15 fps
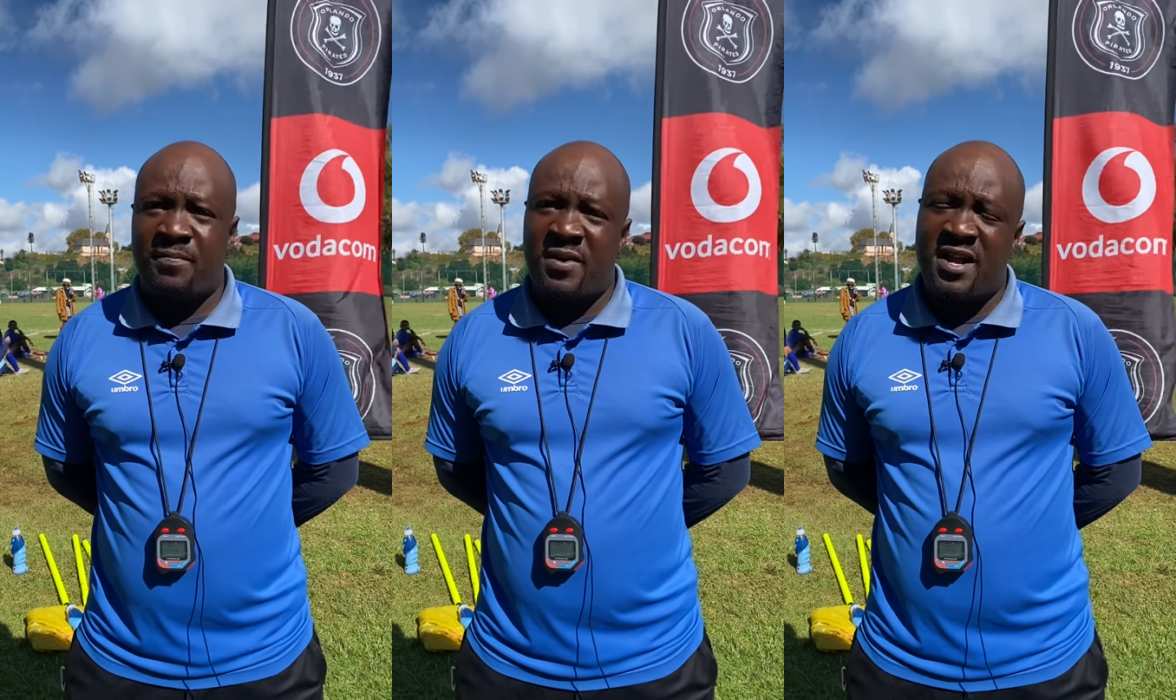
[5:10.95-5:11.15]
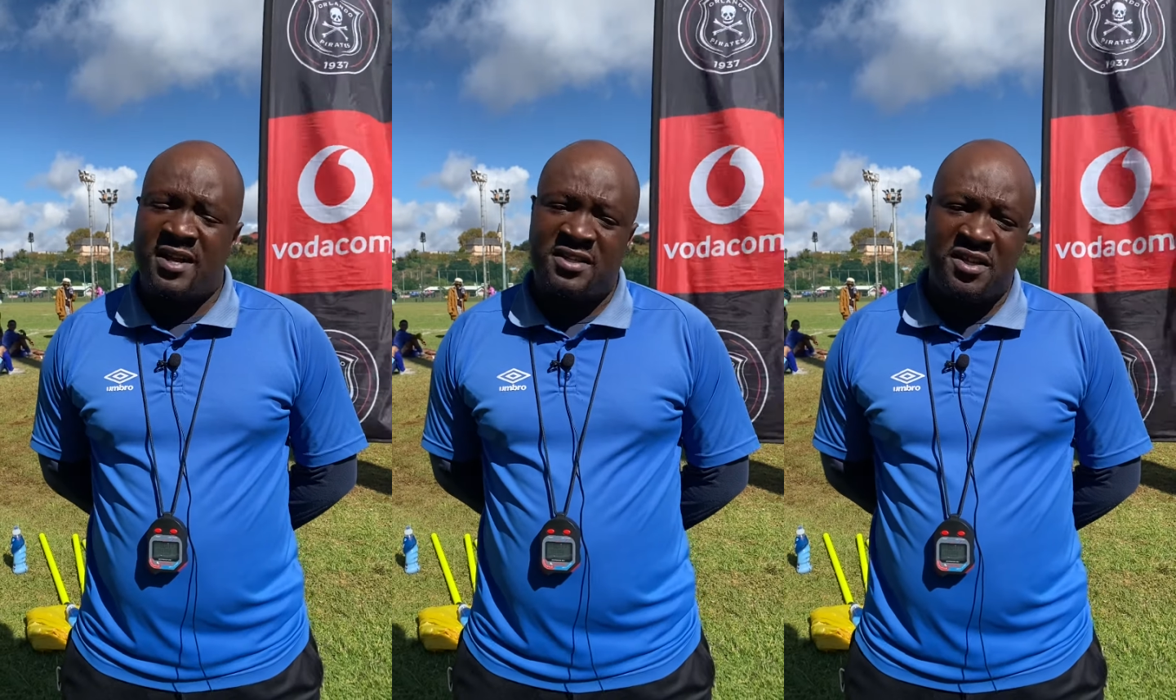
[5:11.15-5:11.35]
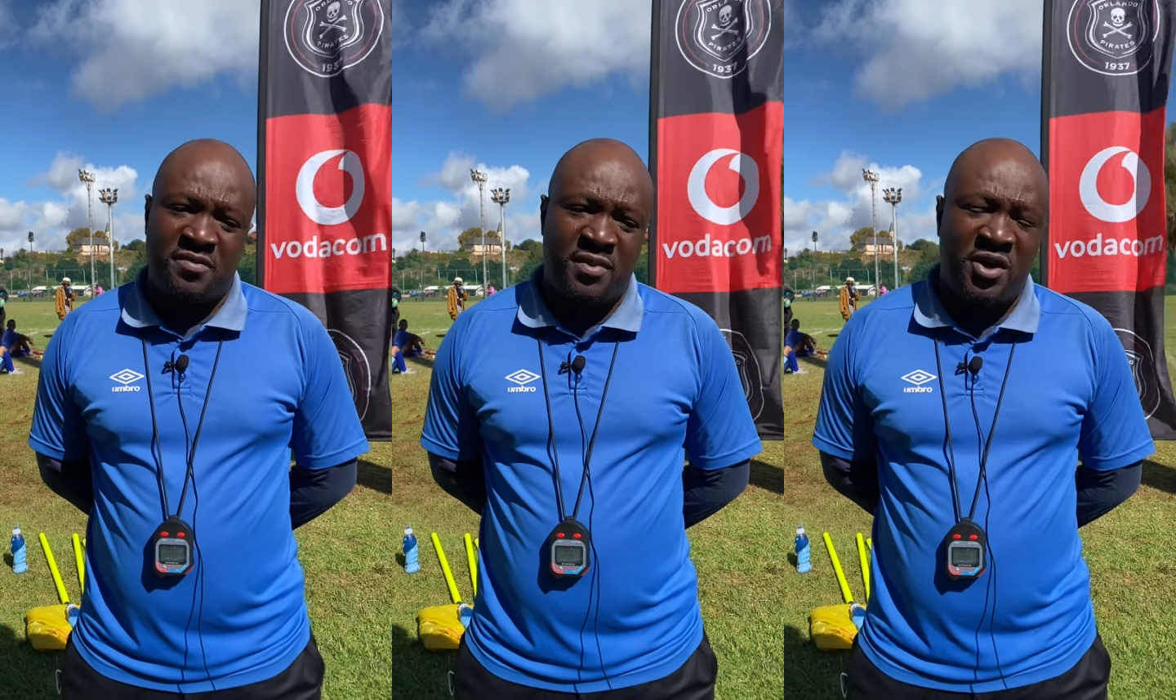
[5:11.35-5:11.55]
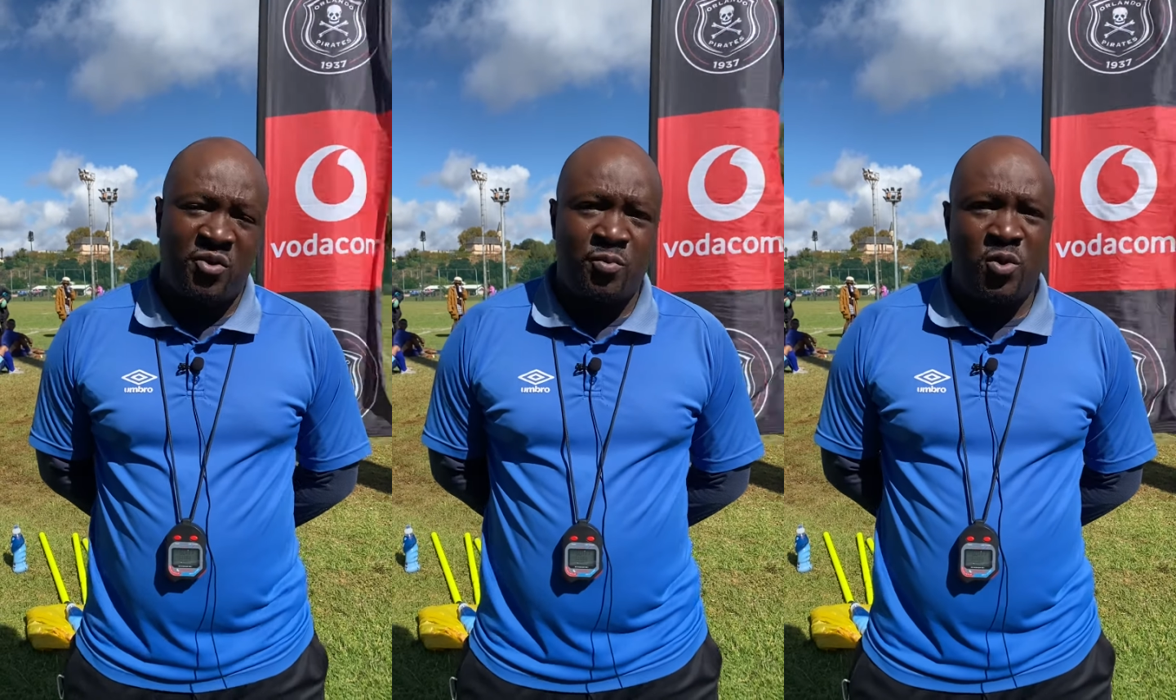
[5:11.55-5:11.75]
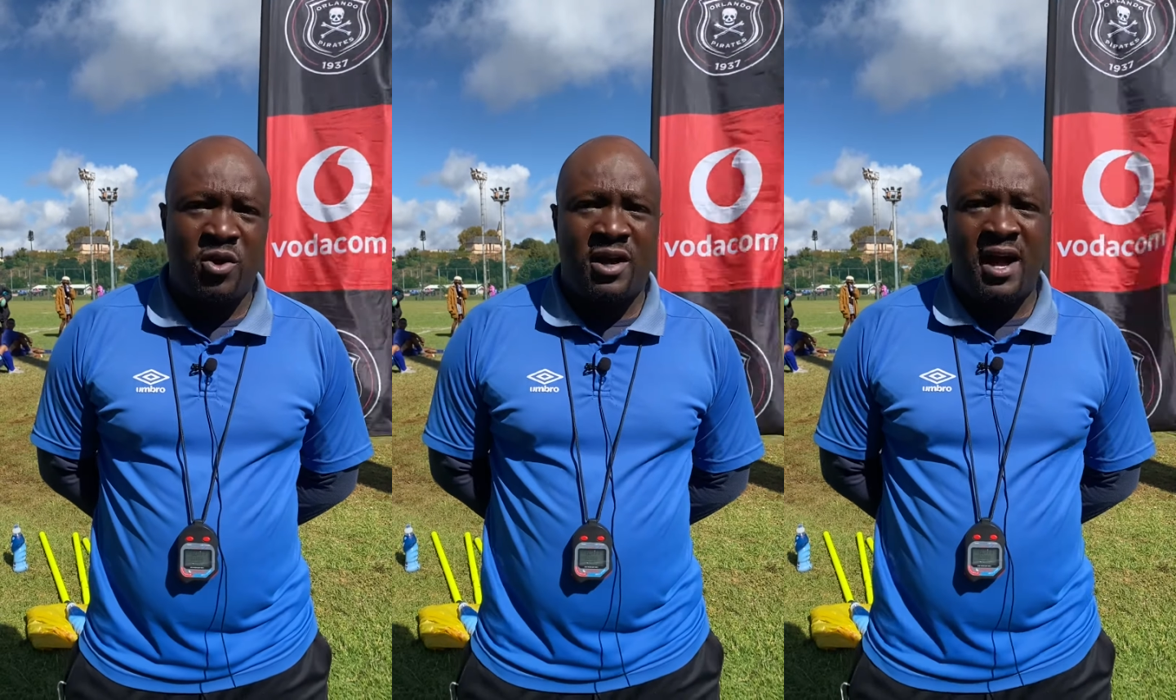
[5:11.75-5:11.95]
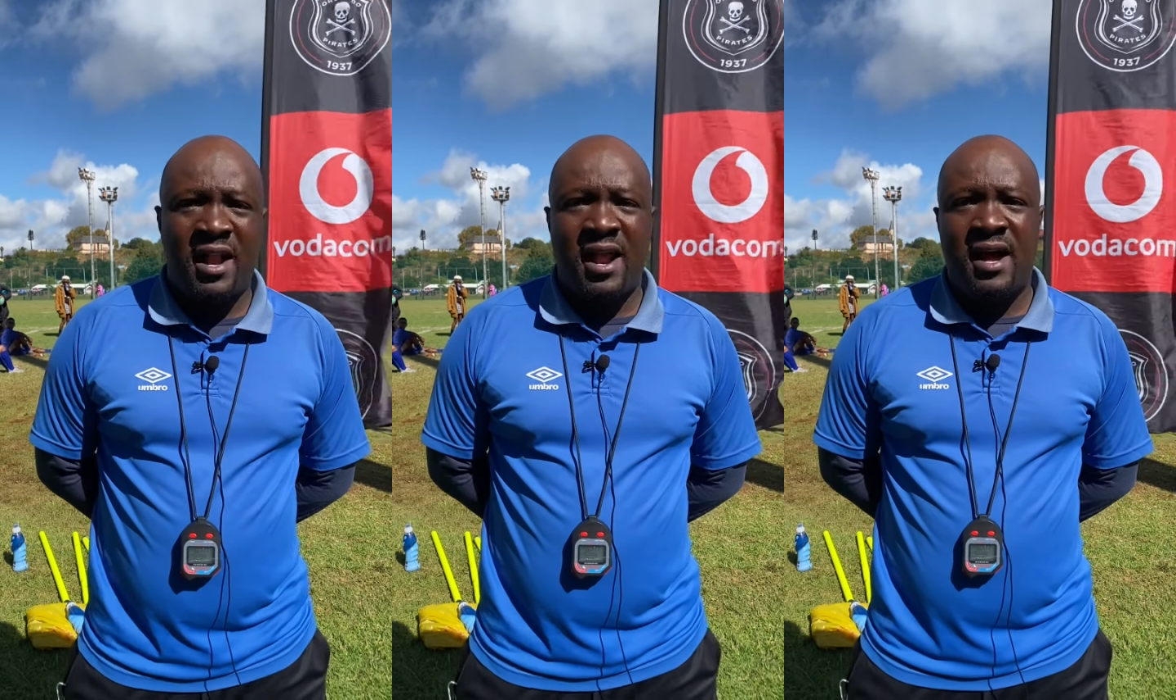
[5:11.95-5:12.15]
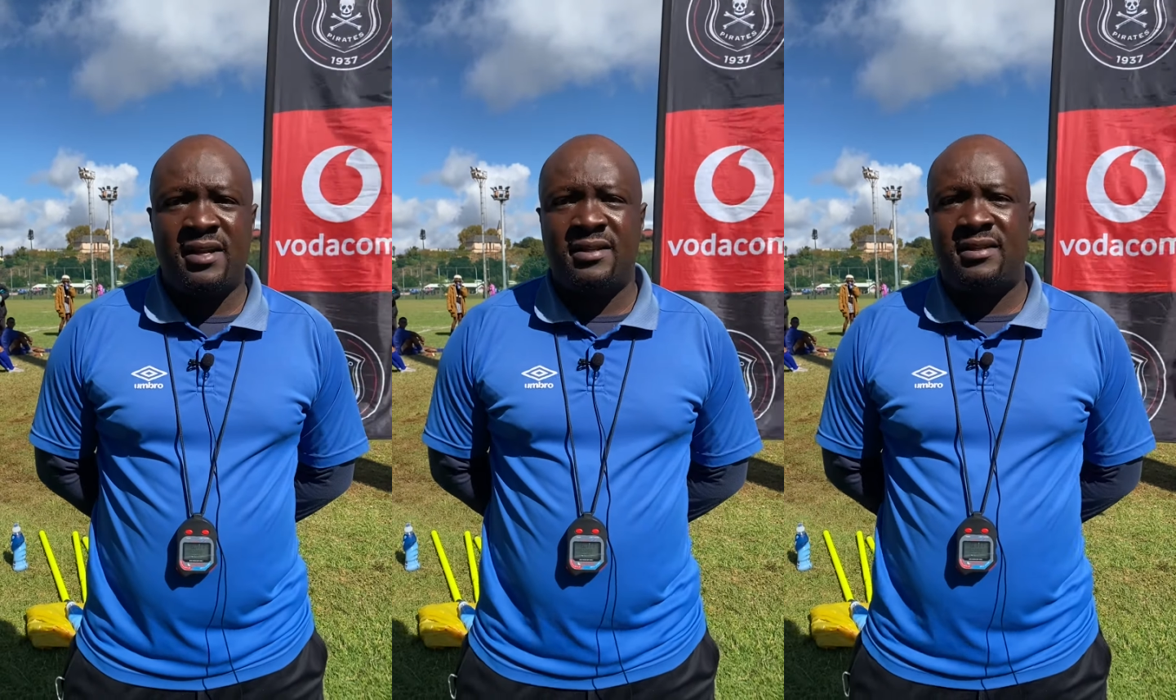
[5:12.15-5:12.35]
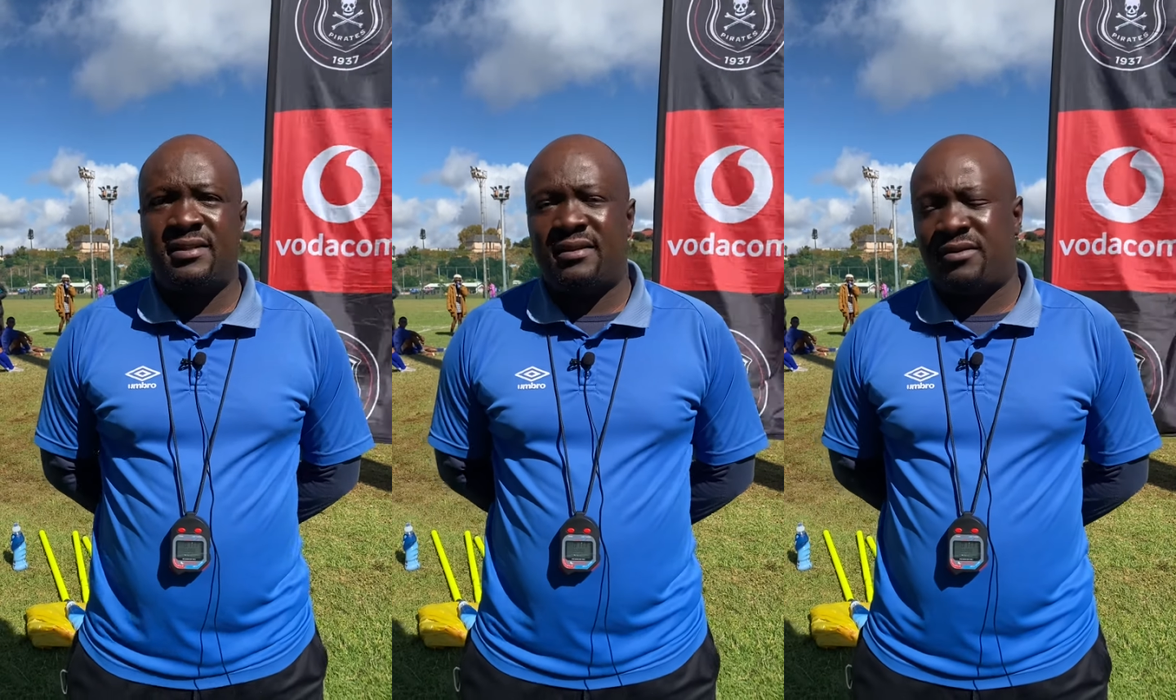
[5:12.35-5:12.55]
players in Marumo
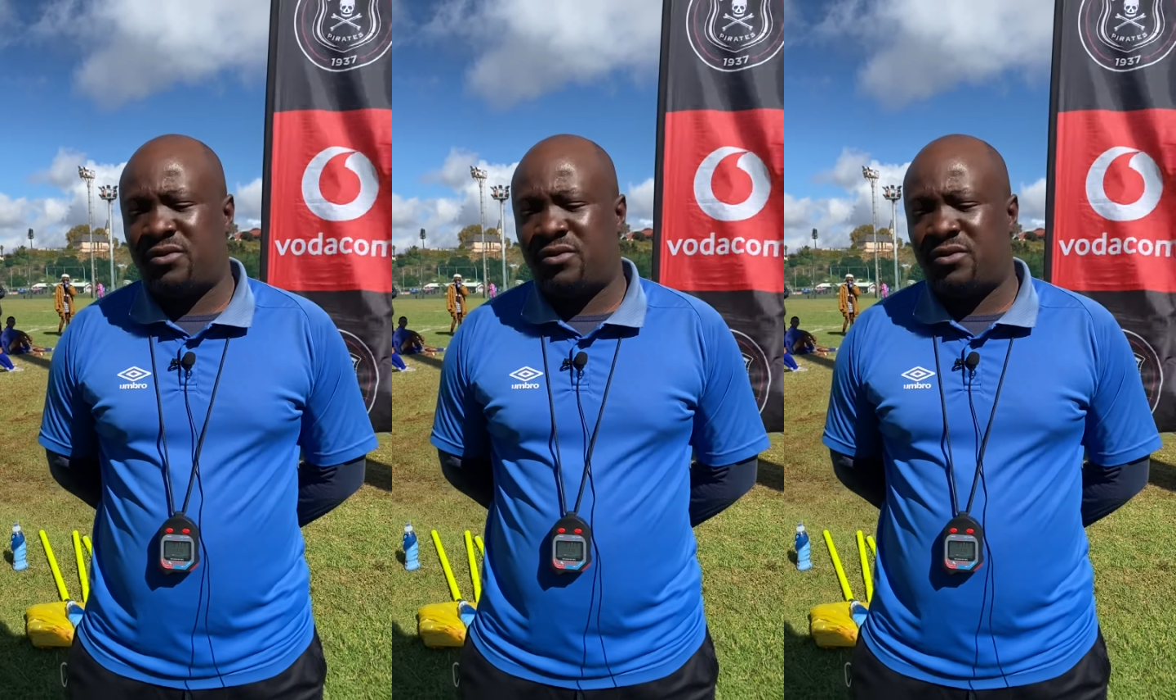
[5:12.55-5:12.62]
Gallant,